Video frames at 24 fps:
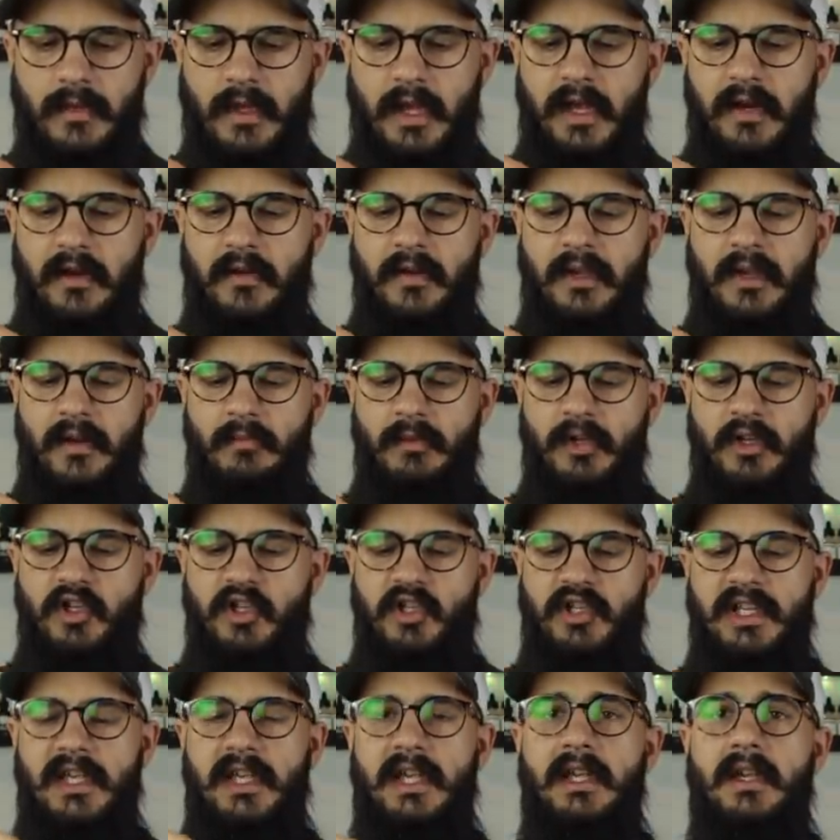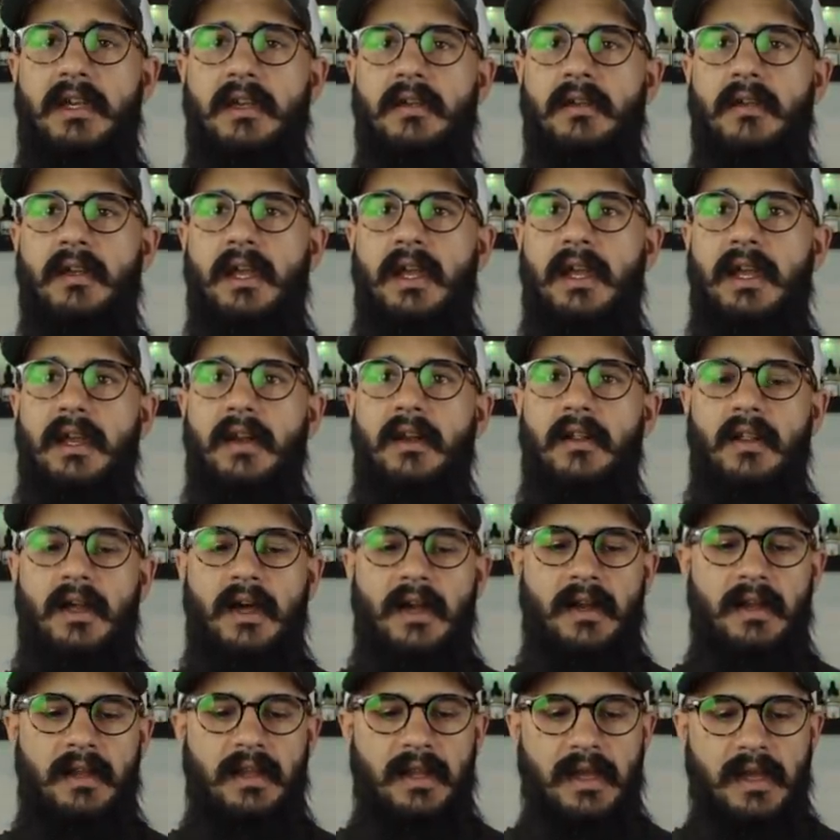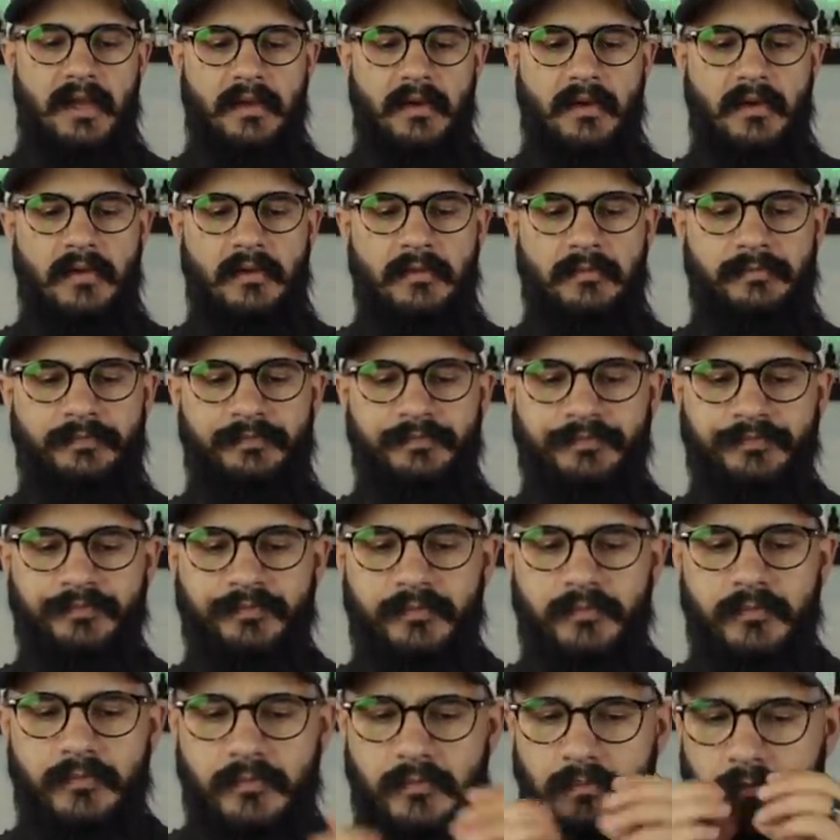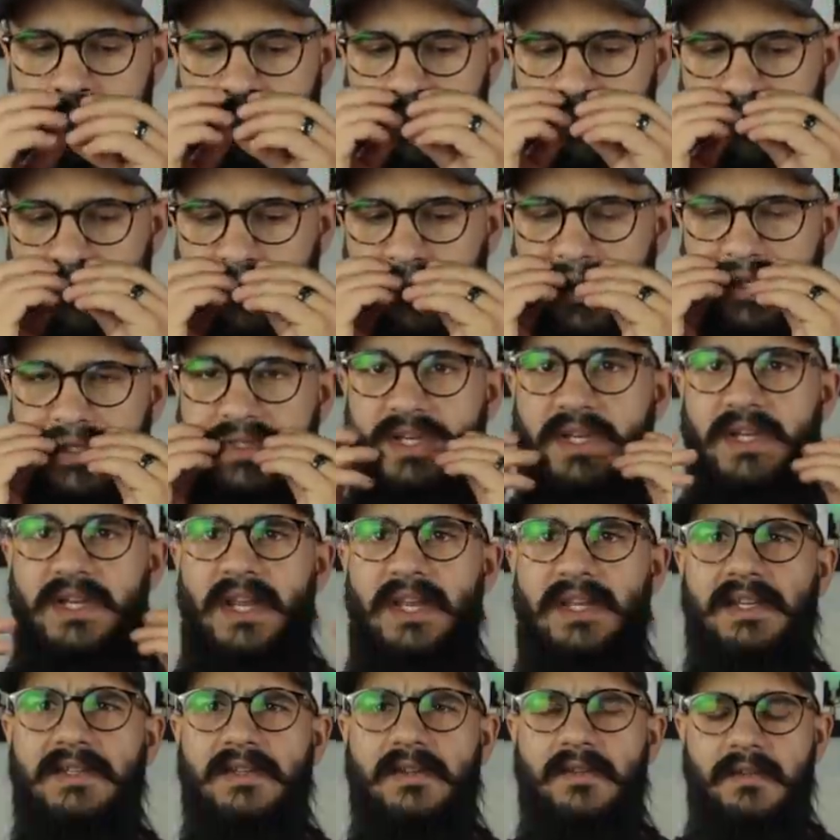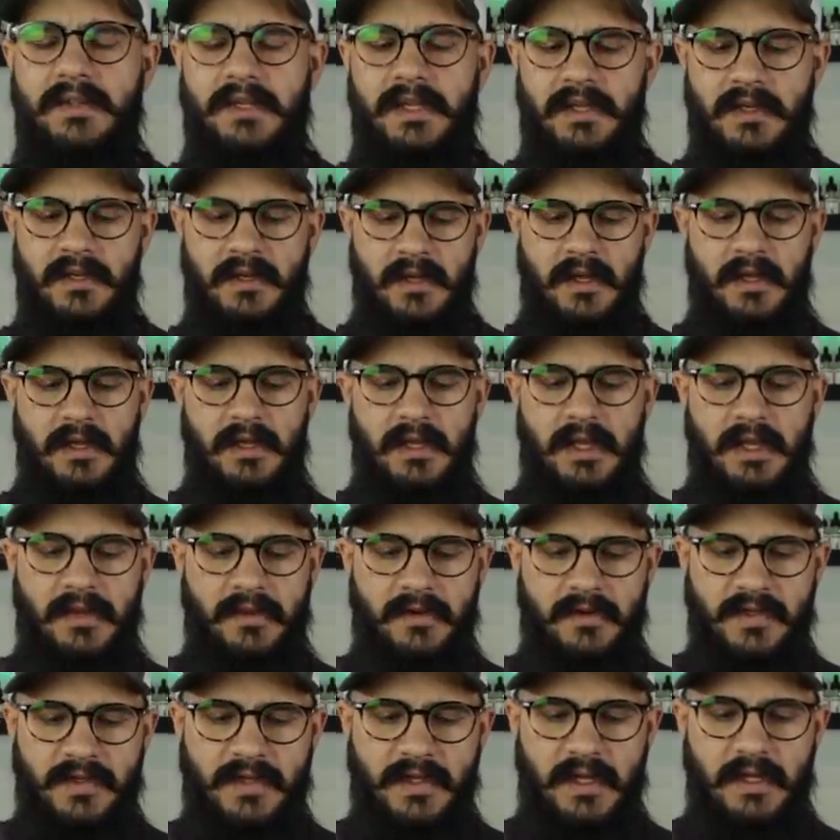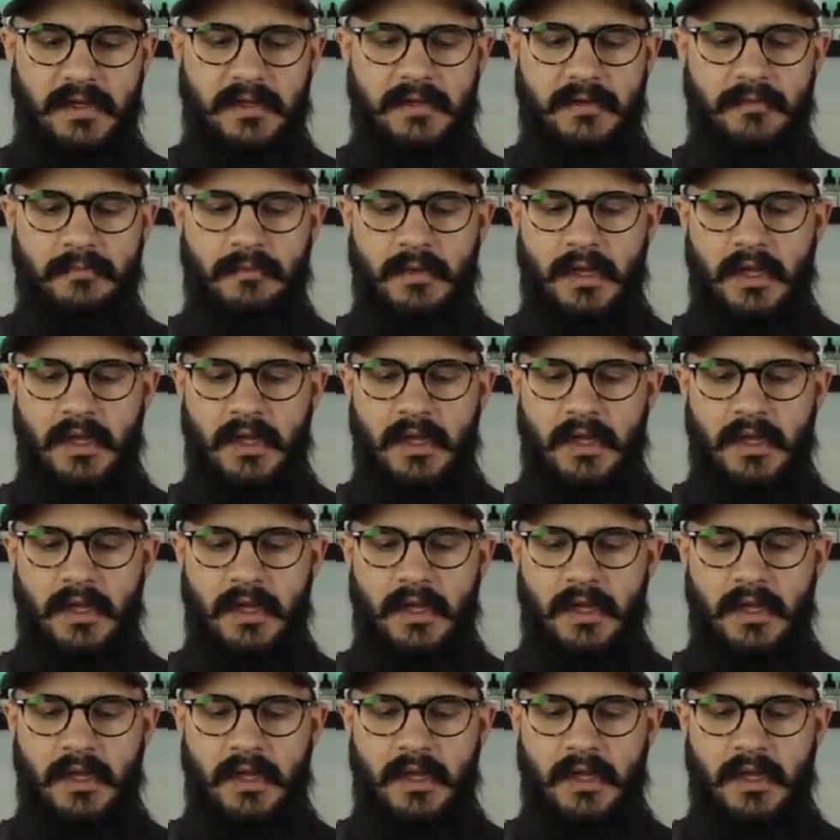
I don't get much teak. I get a lot of leather. It's a nice, clean leather scent.